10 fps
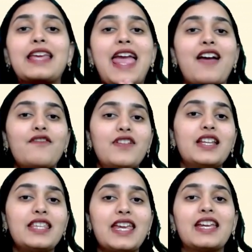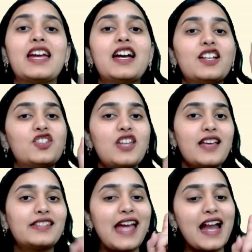everything
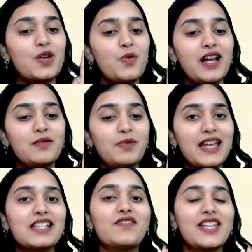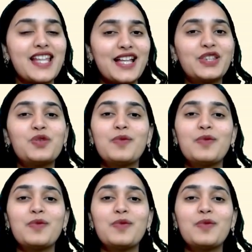just at one place Vedantu